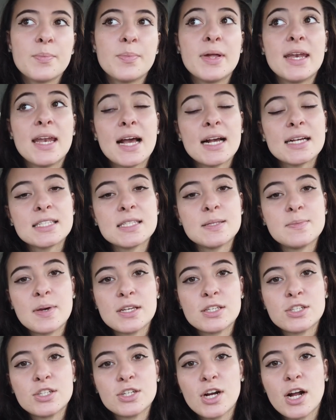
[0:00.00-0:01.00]
But next
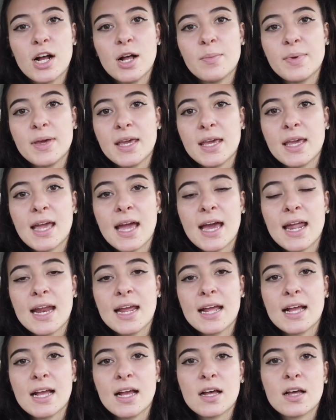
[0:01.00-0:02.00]
semester I'll be
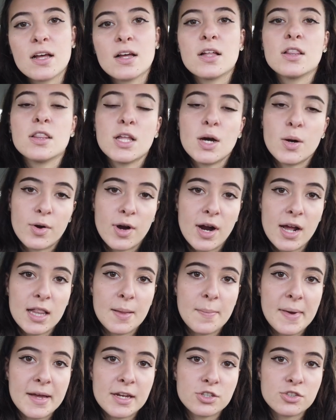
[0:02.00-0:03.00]
getting lower
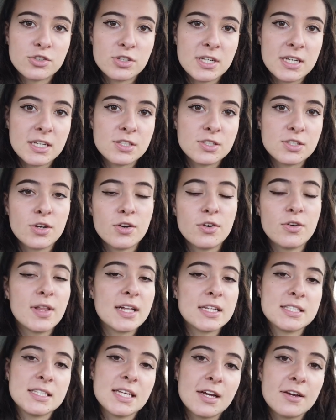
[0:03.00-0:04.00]
elementary, so
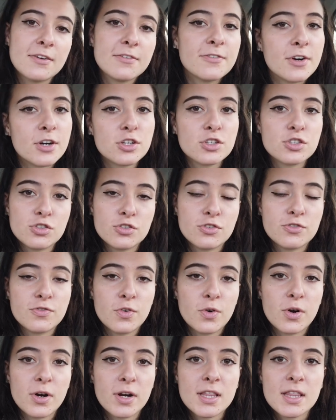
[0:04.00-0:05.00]
that's like first through
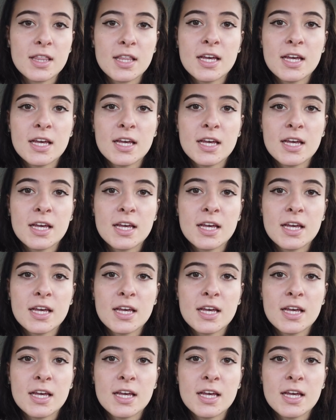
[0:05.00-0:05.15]
fourth.